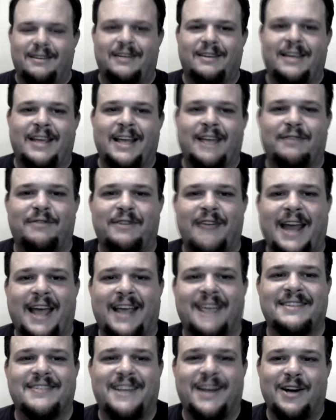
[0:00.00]

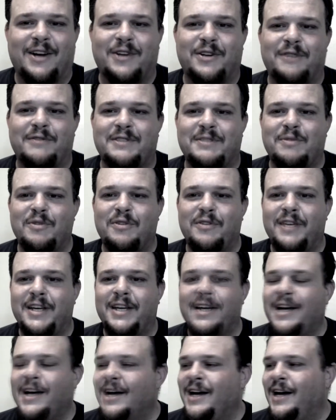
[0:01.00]
Galifianakis character of this
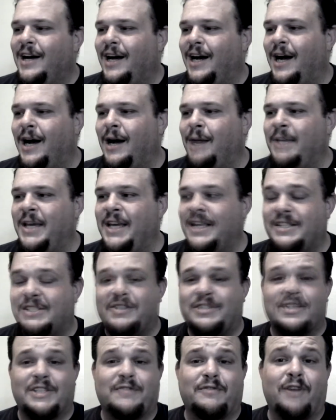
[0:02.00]
movie. Um, he's
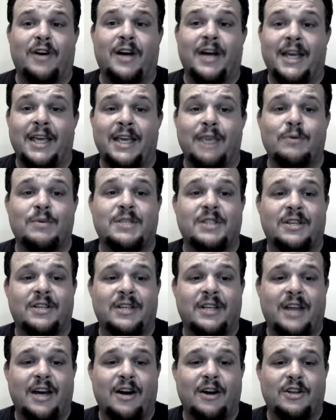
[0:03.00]
just funny. He was a
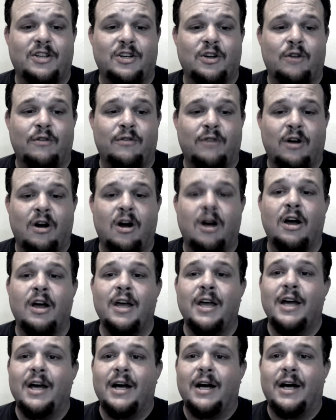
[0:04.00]
good character overall.
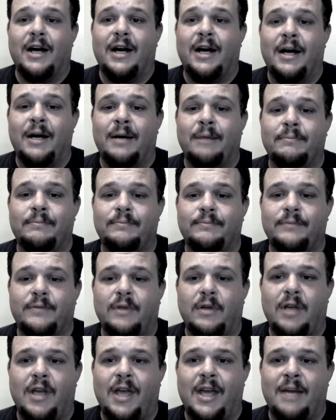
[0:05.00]
Um,
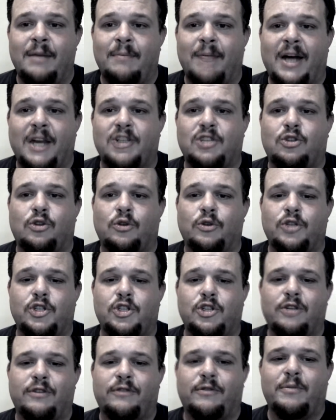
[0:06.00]
and he might have stole the
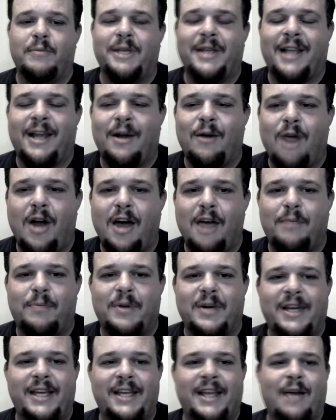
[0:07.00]
show from Eli Roth,
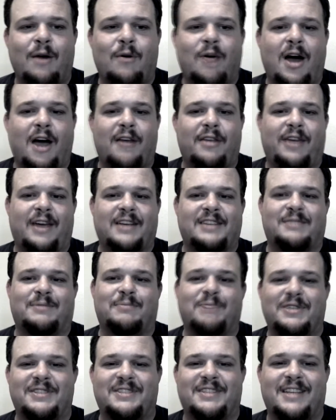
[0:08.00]
but Eli Roth has some
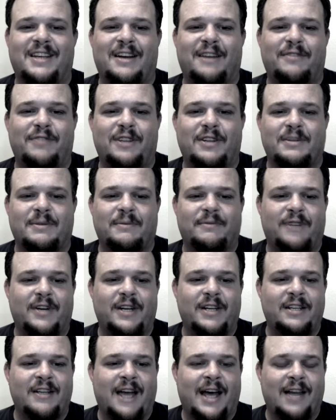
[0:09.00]
good stuff, you know, some
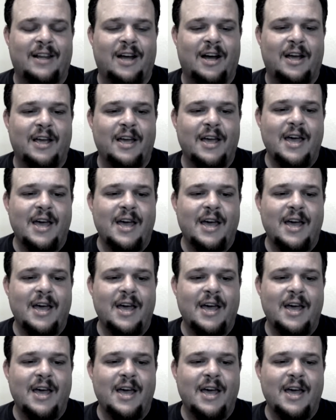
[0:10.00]
funny dialogue.